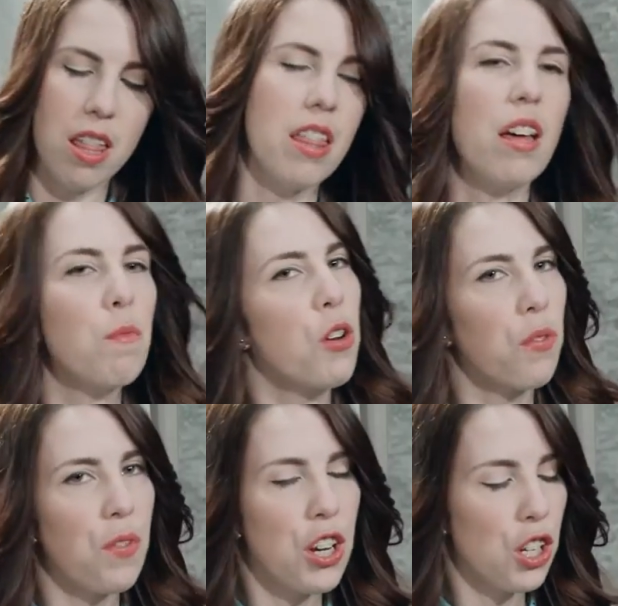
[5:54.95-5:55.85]
that your
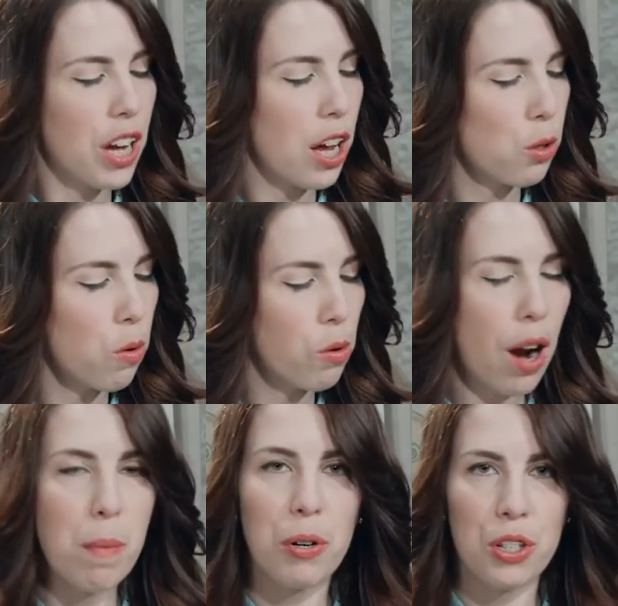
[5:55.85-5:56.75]
finished casserole
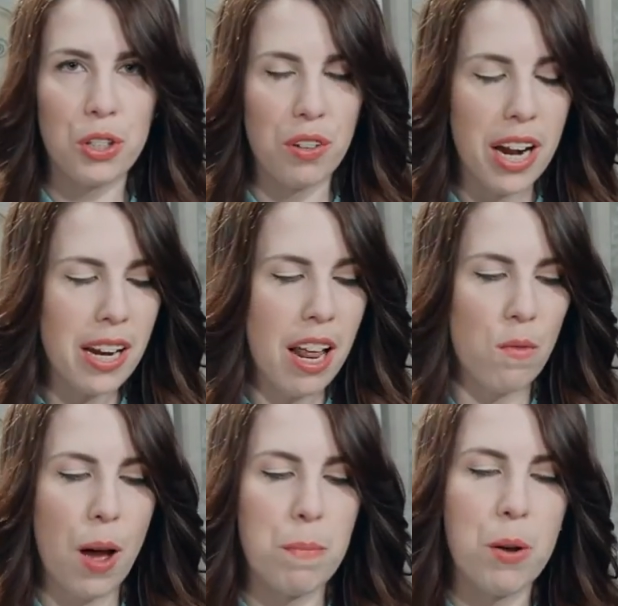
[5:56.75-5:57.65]
grabber is great. And
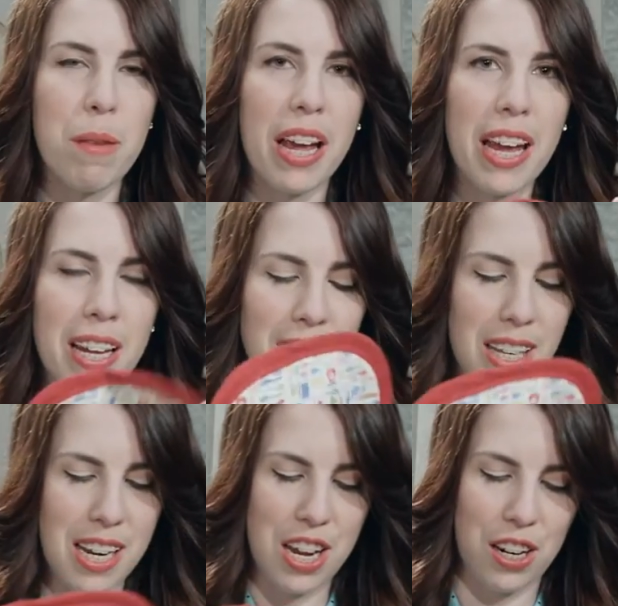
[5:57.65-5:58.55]
if I put my hands
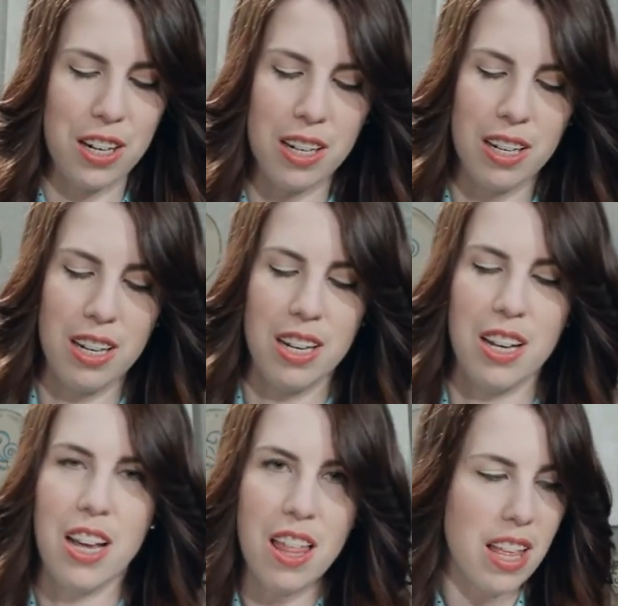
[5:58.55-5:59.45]
in here,
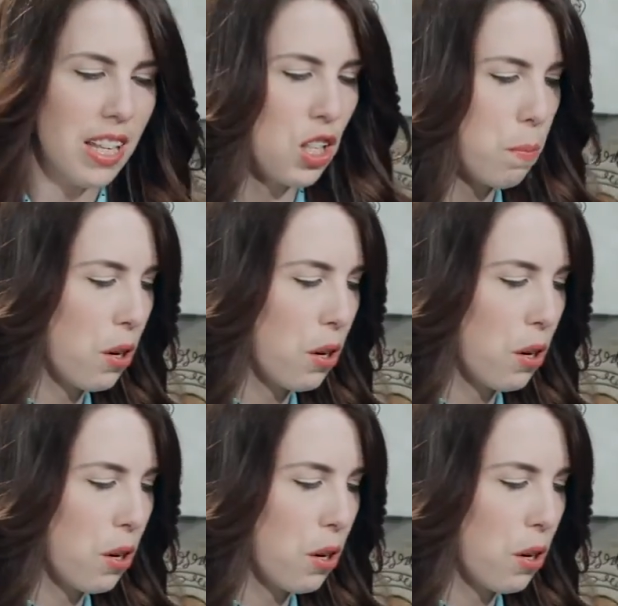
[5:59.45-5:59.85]
this is the